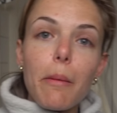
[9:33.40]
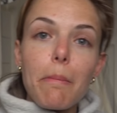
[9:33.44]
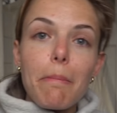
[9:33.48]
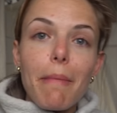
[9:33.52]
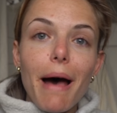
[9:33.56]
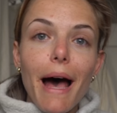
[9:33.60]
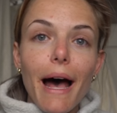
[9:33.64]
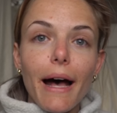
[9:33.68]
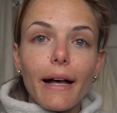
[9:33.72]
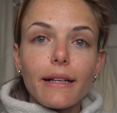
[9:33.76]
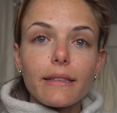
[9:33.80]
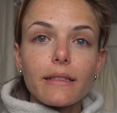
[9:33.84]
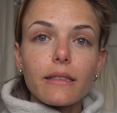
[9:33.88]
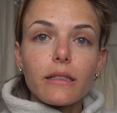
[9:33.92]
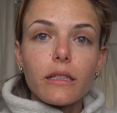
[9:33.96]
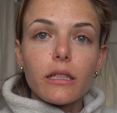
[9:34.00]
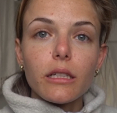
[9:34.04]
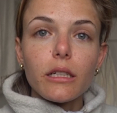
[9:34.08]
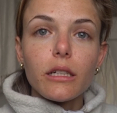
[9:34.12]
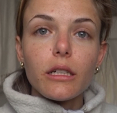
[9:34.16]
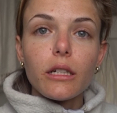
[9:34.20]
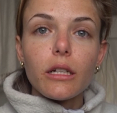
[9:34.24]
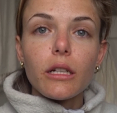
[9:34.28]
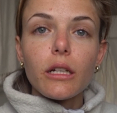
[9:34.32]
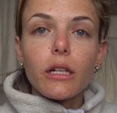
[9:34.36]
a mask,
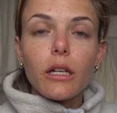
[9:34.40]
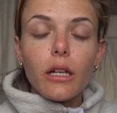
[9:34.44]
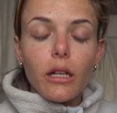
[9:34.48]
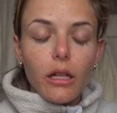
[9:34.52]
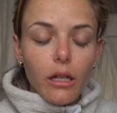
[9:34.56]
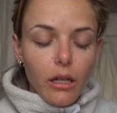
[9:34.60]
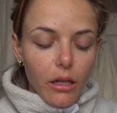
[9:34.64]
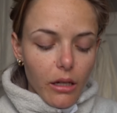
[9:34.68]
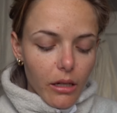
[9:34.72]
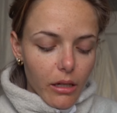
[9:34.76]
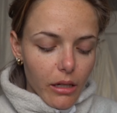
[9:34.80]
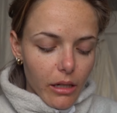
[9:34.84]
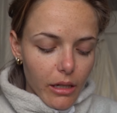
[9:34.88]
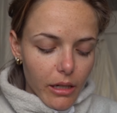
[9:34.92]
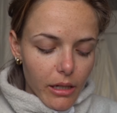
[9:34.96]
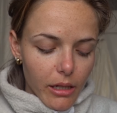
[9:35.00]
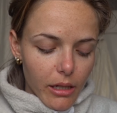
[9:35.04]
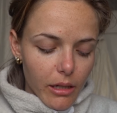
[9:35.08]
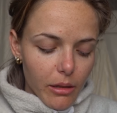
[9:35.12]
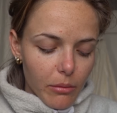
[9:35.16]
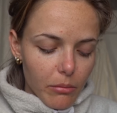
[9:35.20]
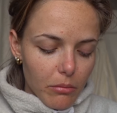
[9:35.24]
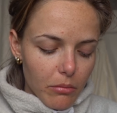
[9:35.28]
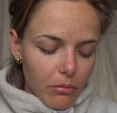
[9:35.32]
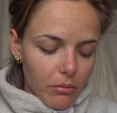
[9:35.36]

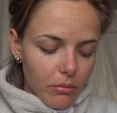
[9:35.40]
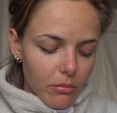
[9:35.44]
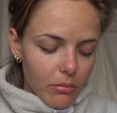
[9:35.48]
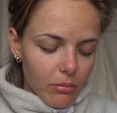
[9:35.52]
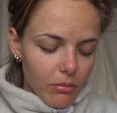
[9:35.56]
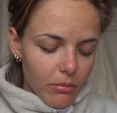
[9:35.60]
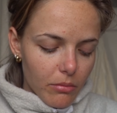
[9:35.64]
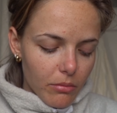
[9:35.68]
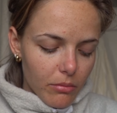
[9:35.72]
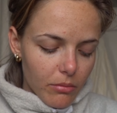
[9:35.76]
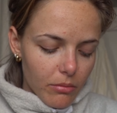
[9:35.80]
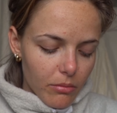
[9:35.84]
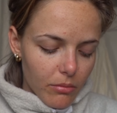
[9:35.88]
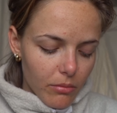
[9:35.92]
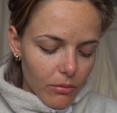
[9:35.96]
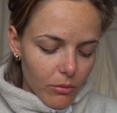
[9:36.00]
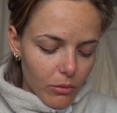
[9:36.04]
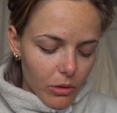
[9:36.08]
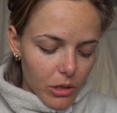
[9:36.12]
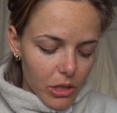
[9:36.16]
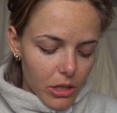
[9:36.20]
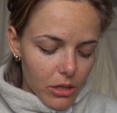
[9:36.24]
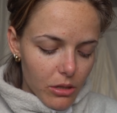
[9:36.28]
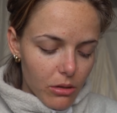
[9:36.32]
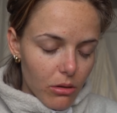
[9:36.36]

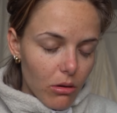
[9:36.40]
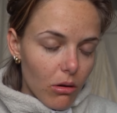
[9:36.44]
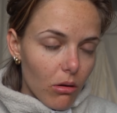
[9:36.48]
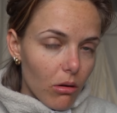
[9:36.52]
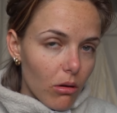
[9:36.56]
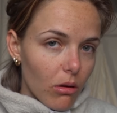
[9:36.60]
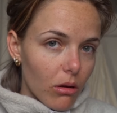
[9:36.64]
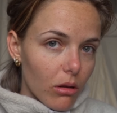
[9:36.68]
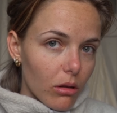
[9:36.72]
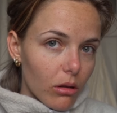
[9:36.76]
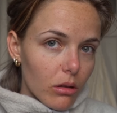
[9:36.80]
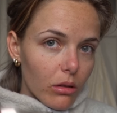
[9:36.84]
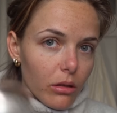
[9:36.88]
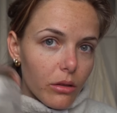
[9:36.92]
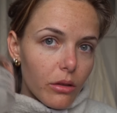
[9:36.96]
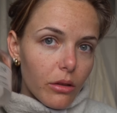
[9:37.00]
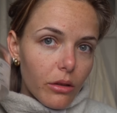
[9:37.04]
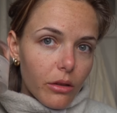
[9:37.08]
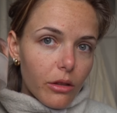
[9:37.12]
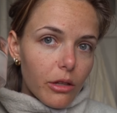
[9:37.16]
which is called